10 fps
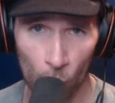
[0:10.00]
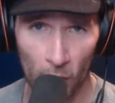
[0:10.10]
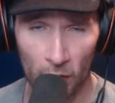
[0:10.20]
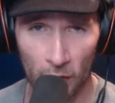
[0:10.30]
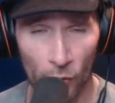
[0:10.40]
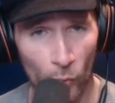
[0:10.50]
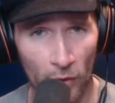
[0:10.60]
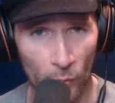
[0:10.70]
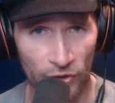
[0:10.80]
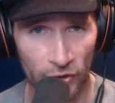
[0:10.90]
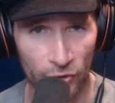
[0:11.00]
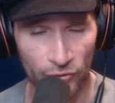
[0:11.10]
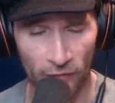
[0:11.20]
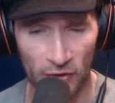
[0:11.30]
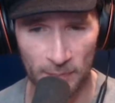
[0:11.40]
Well, hello. Welcome once again to
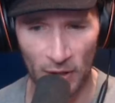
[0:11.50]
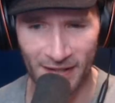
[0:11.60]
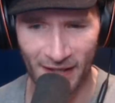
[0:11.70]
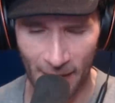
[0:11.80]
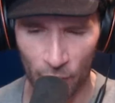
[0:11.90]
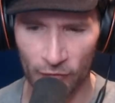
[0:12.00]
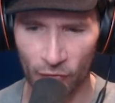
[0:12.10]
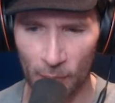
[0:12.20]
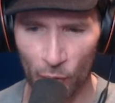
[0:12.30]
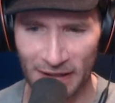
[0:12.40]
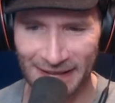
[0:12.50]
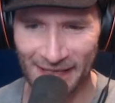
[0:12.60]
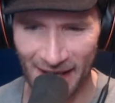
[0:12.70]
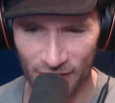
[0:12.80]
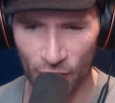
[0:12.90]
Stuff Things Plays. I'm your good friend Bradley.
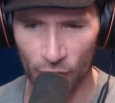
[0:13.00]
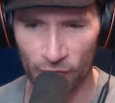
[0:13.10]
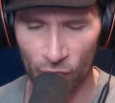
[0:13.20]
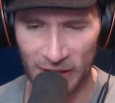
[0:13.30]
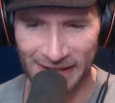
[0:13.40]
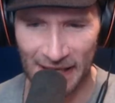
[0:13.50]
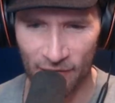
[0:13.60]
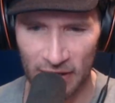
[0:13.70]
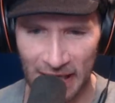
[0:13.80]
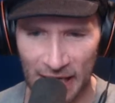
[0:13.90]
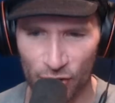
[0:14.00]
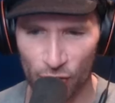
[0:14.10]
That's our good friend Kevin. And